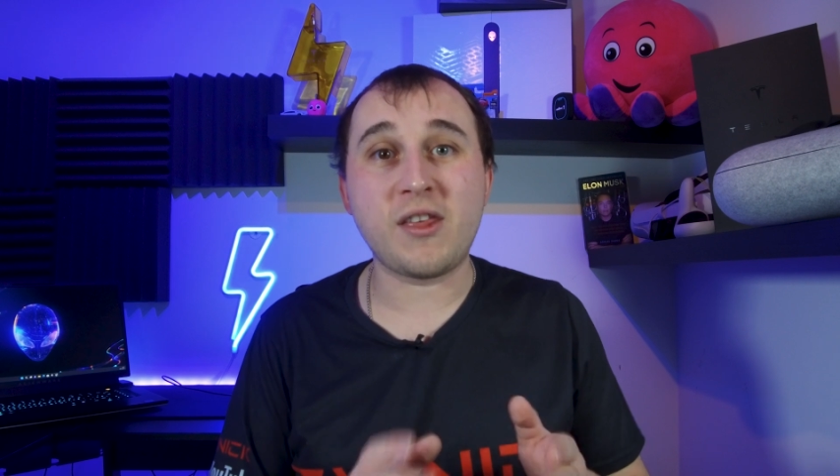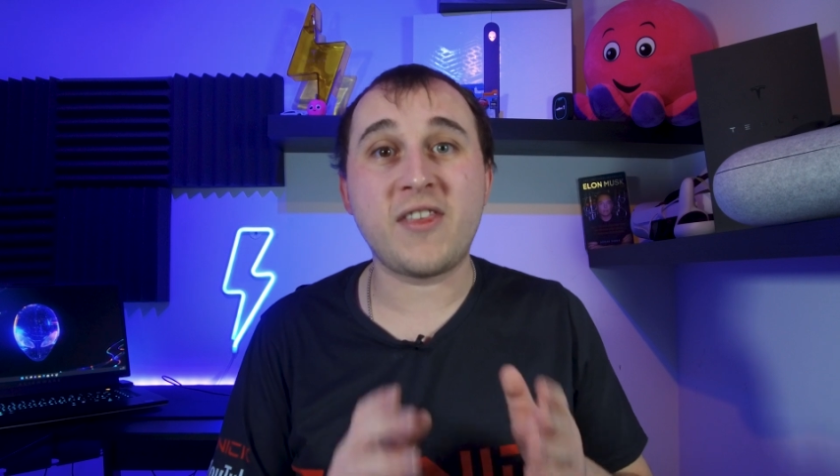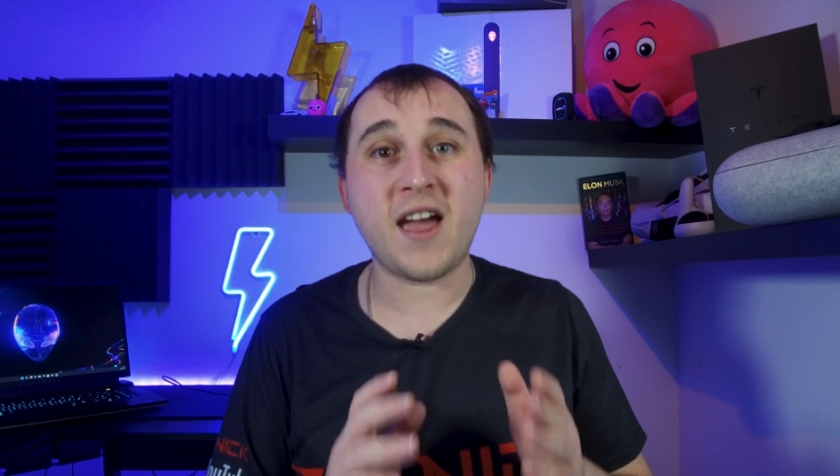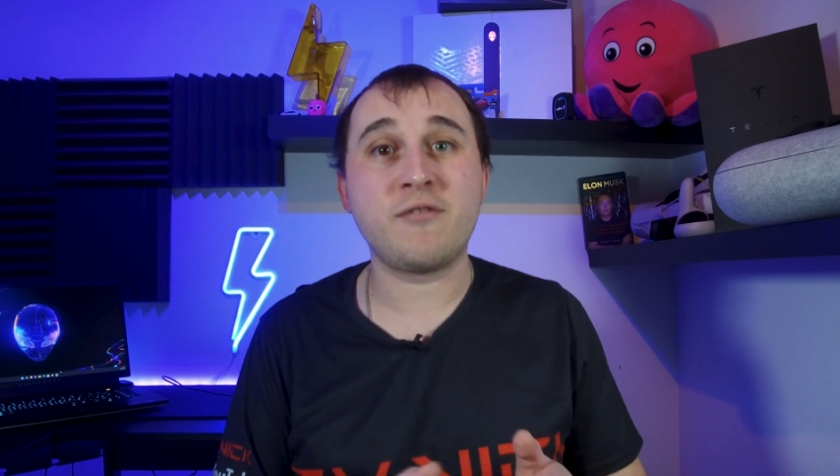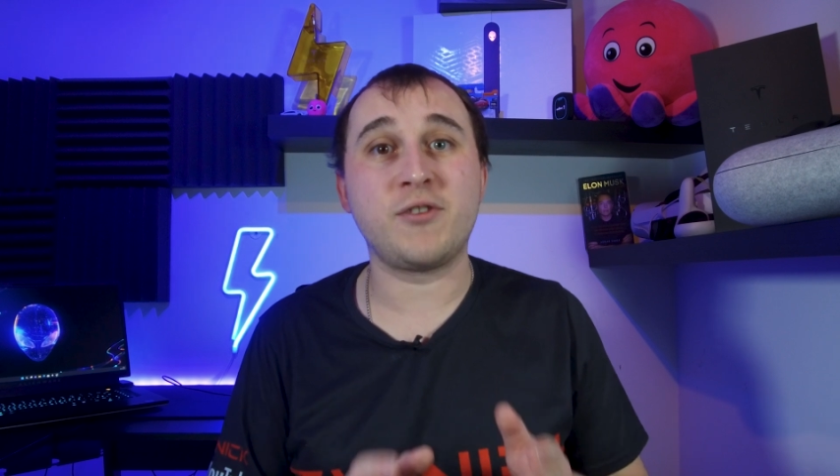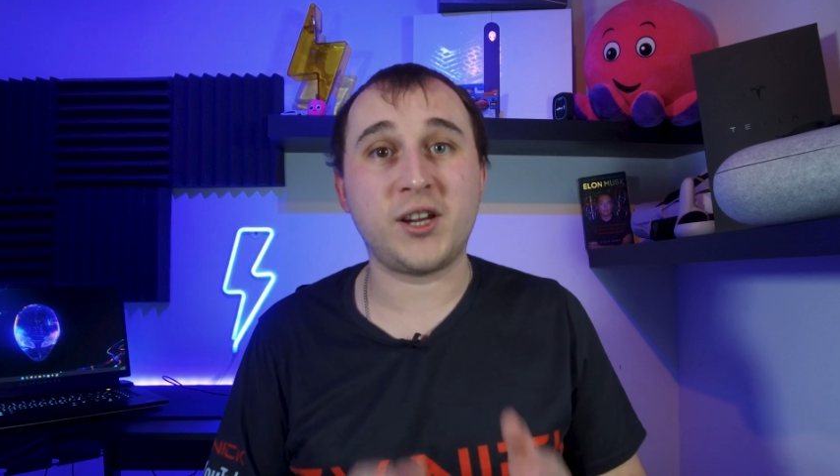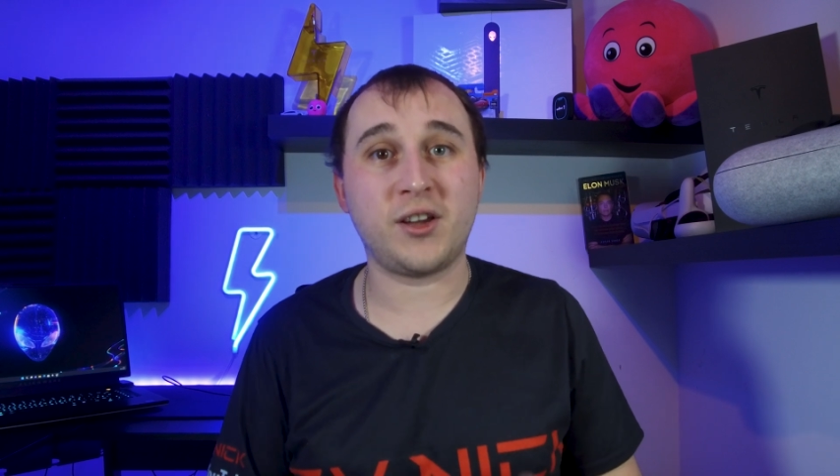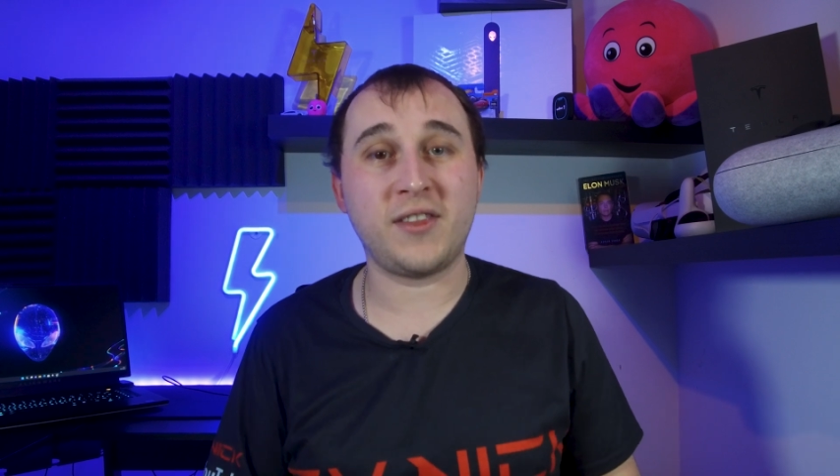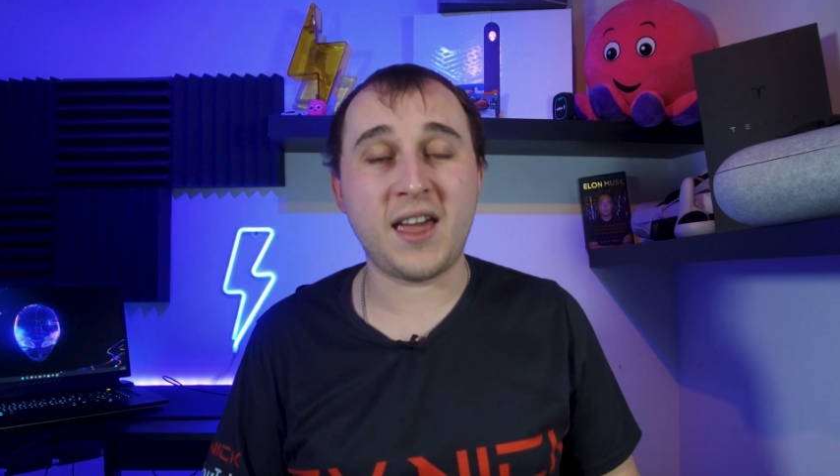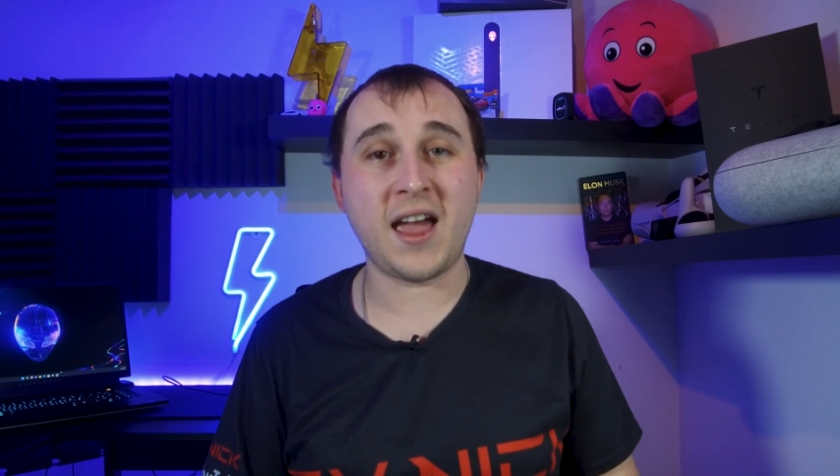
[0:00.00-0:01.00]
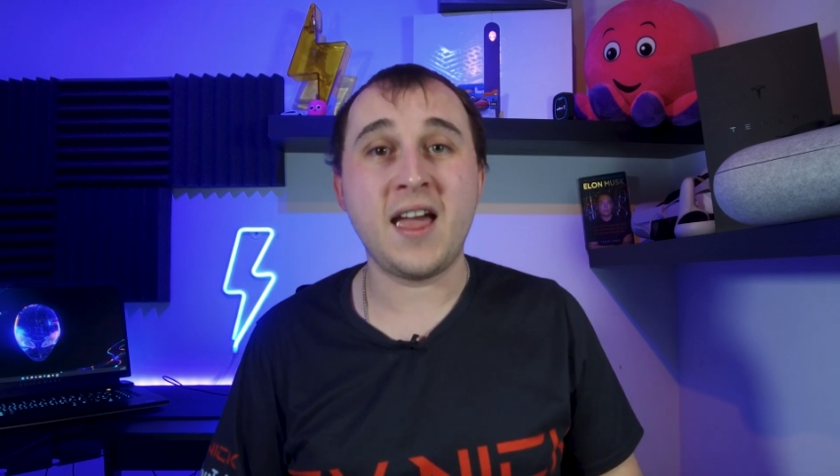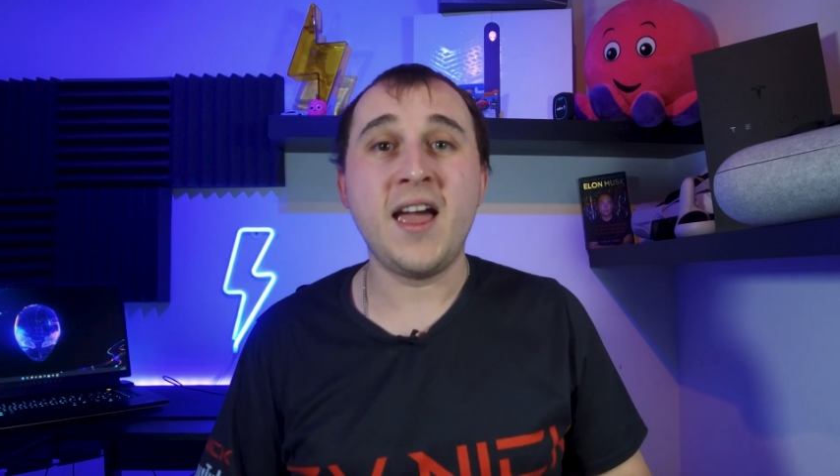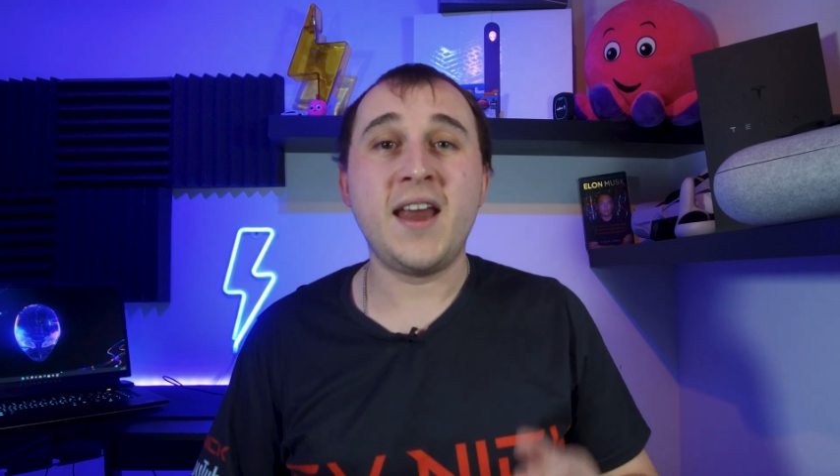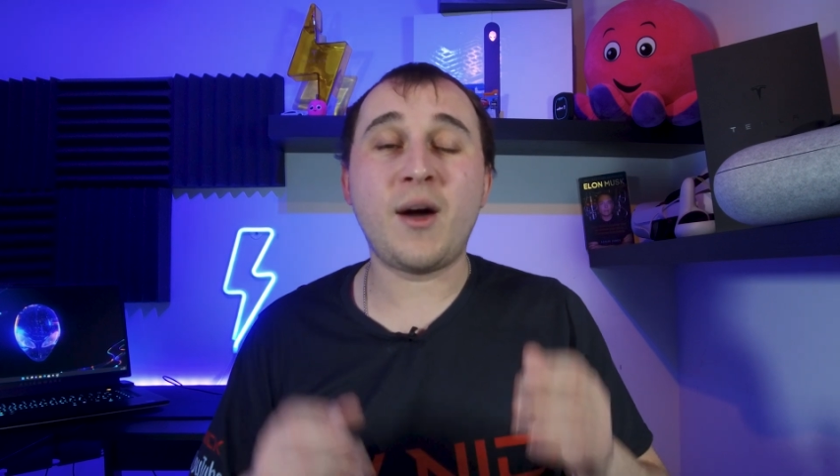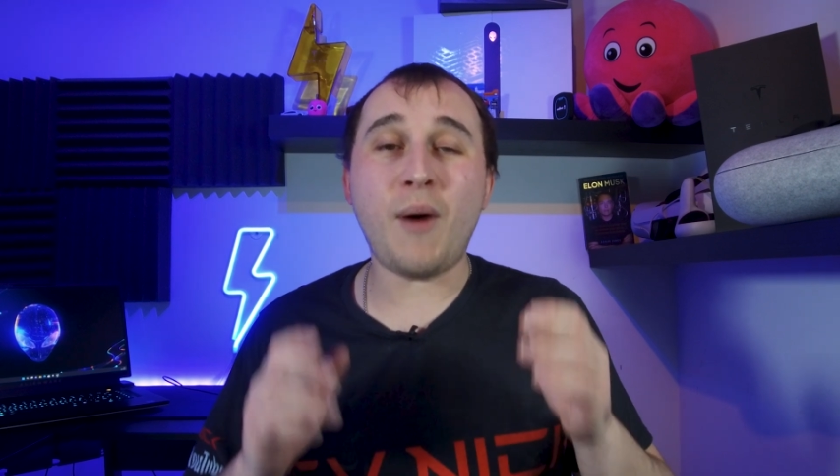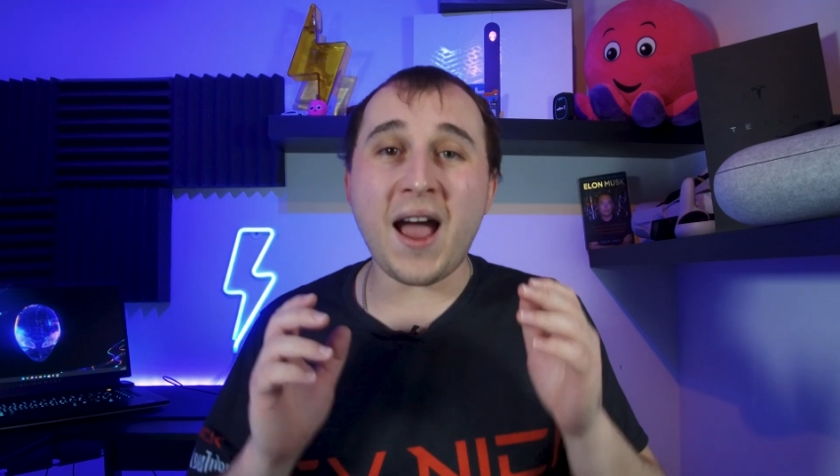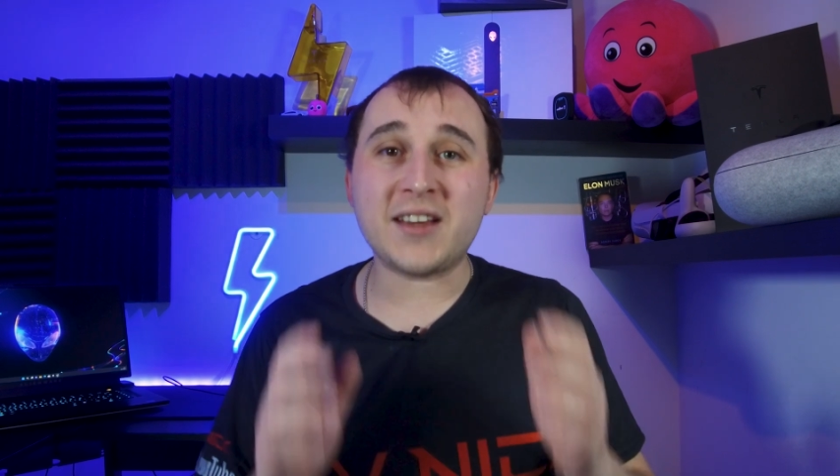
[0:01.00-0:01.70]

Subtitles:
that they're running on there. Now,